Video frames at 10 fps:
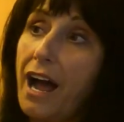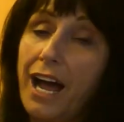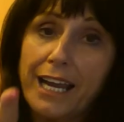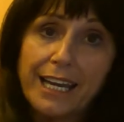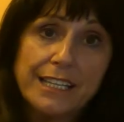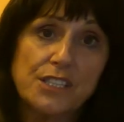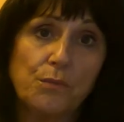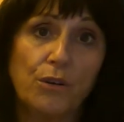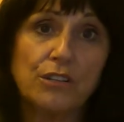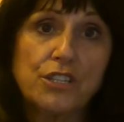I like
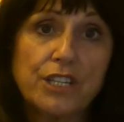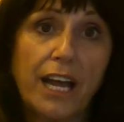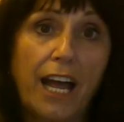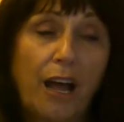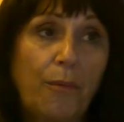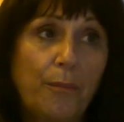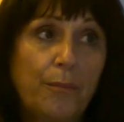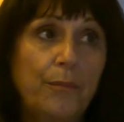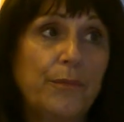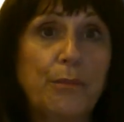to watch
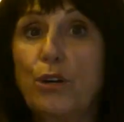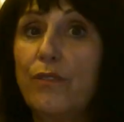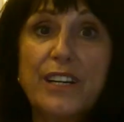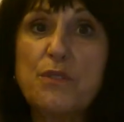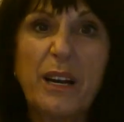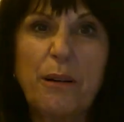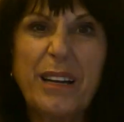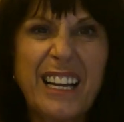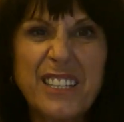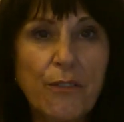the movies when
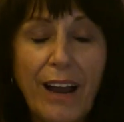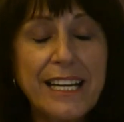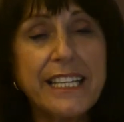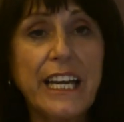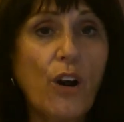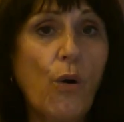I'm getting ready,